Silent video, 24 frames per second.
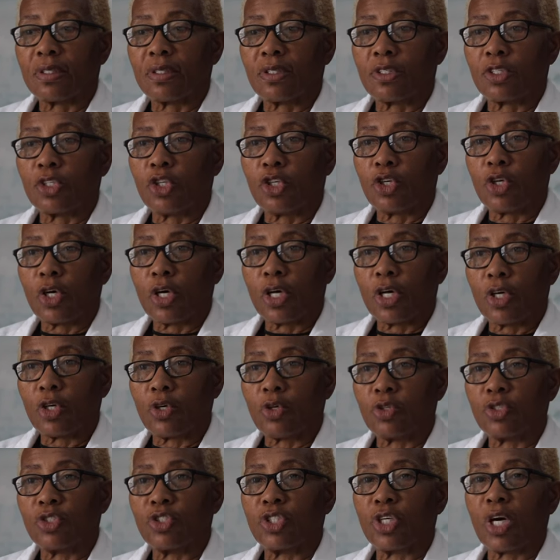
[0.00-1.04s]
you know, a
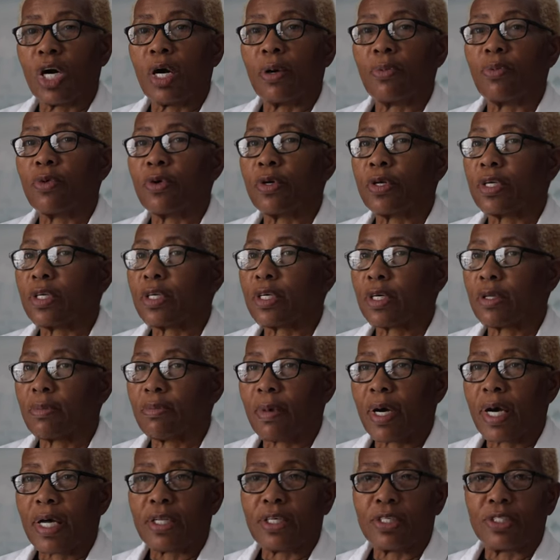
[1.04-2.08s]
good job where he can
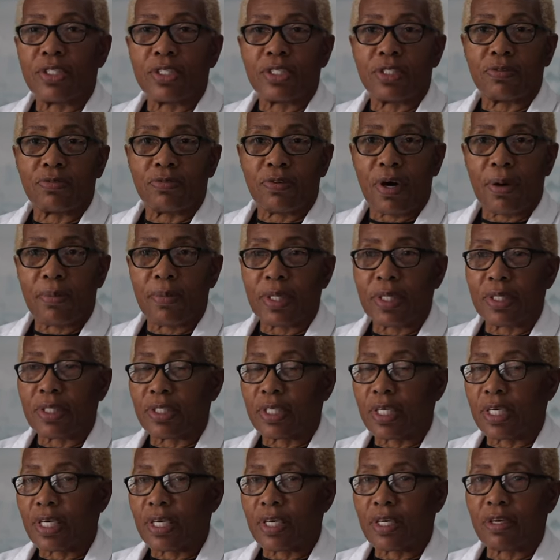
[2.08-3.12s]
manage his family,
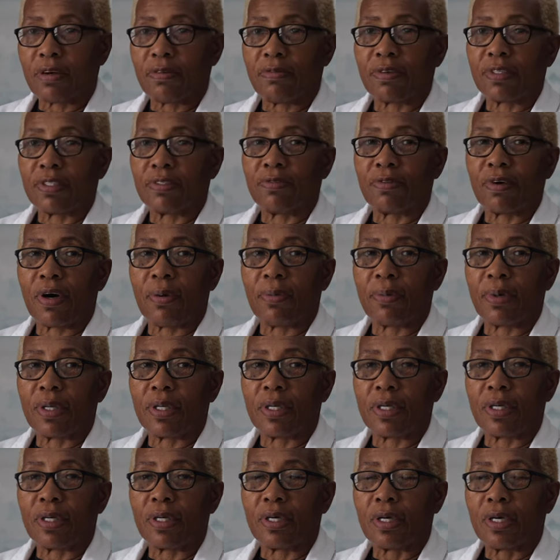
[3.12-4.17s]
take care of his
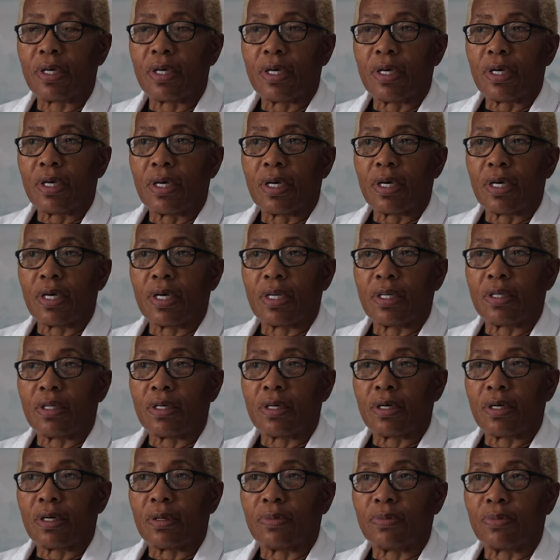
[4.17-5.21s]
family, mm-hmm. and
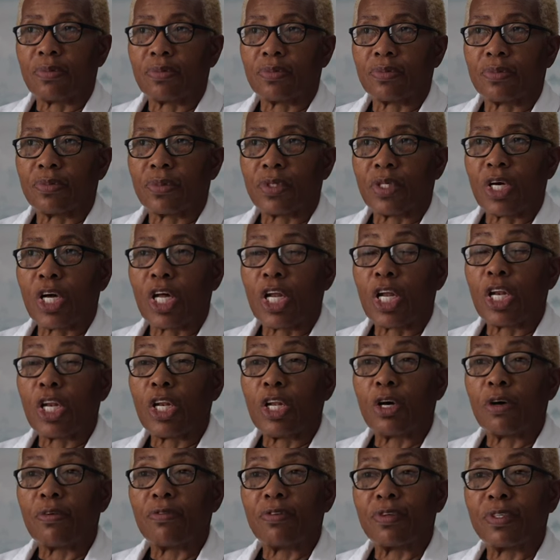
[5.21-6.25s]
um,
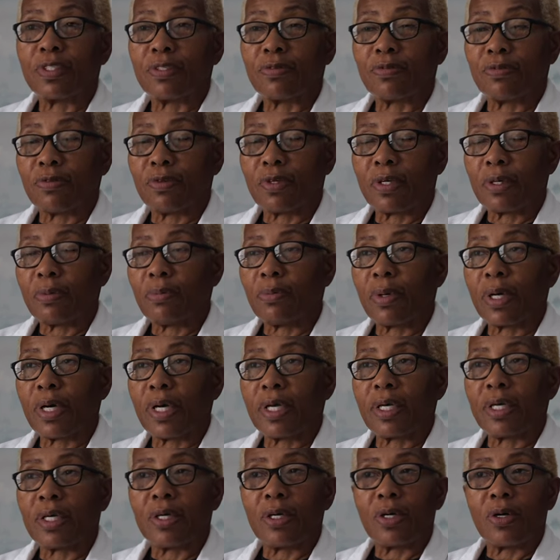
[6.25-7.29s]
love his
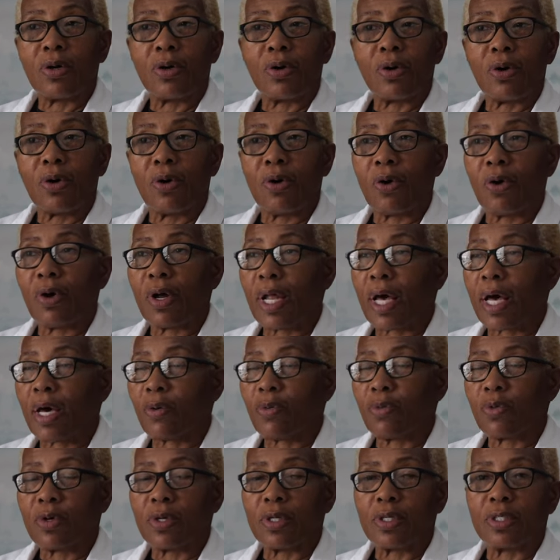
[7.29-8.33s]
my. All I
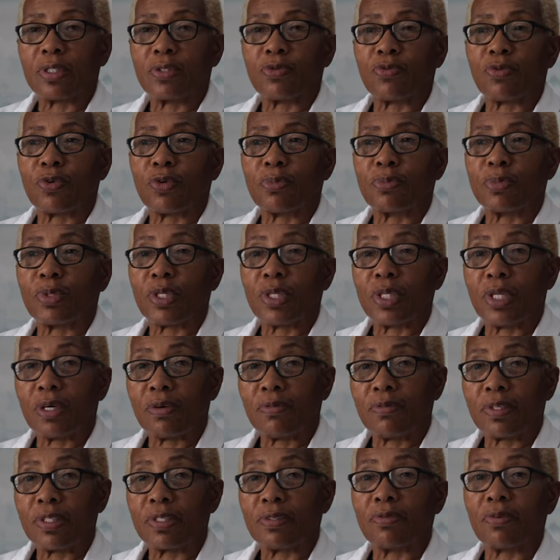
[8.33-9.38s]
want is for him to love
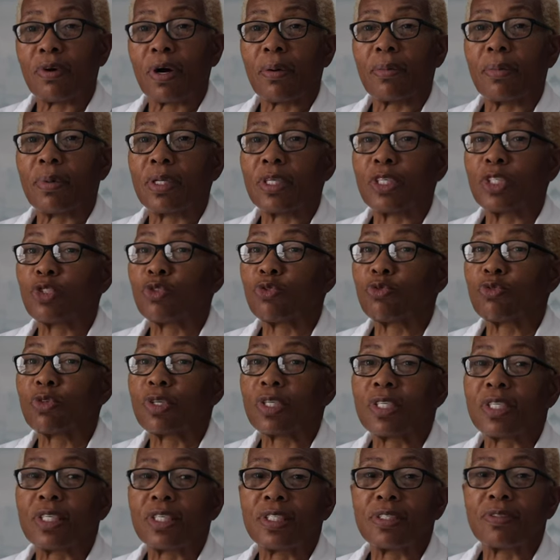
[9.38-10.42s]
his family,
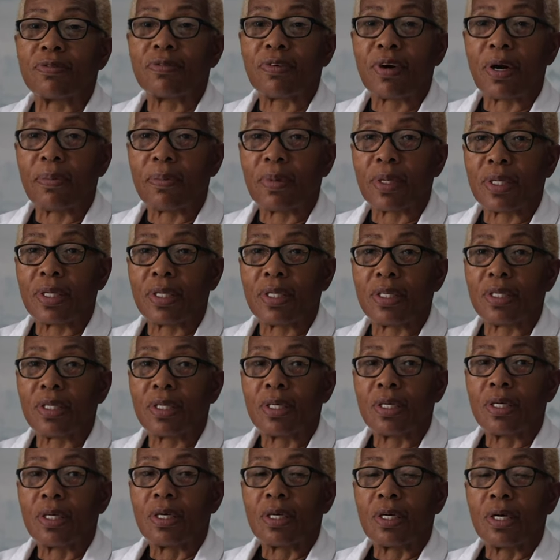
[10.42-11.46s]
treat his family
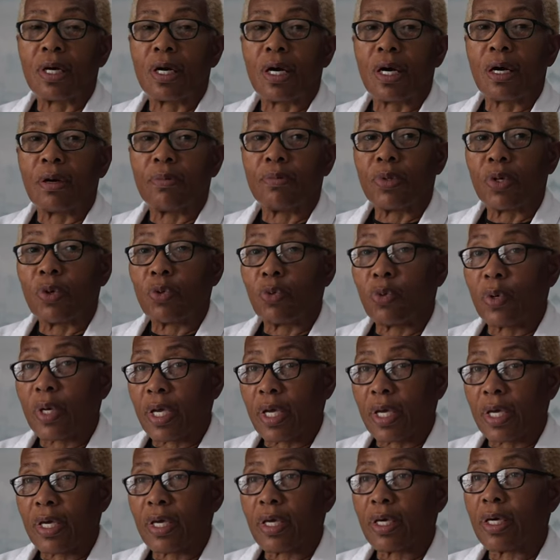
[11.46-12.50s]
um, the
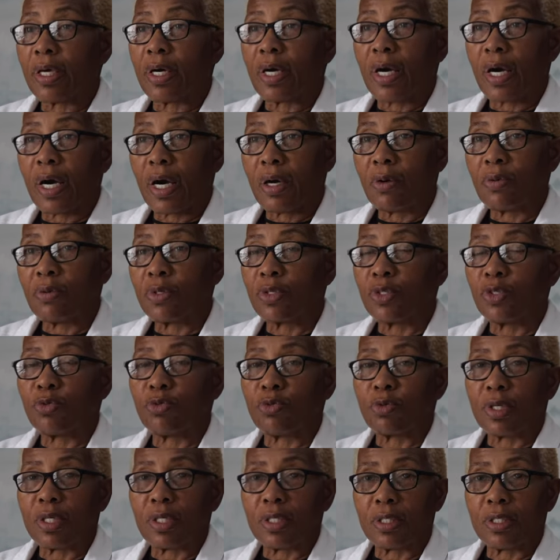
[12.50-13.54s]
way I would
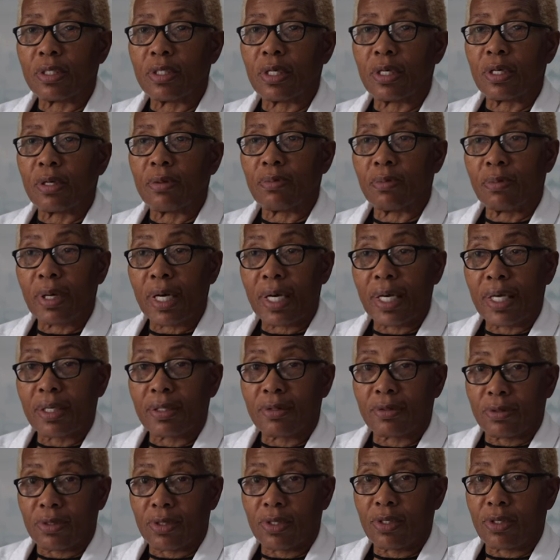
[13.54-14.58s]
treat um, my,
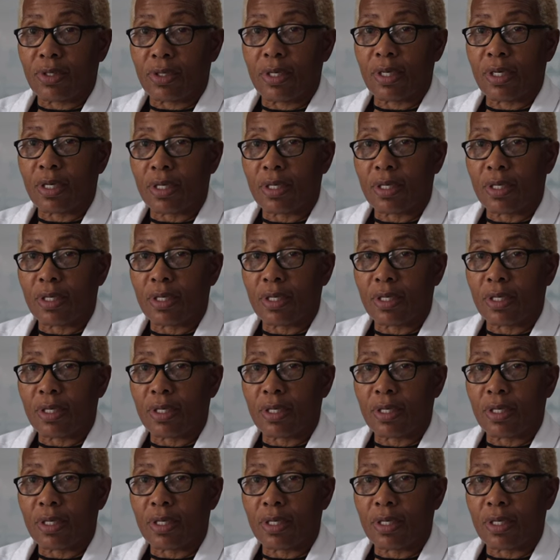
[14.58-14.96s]
you know,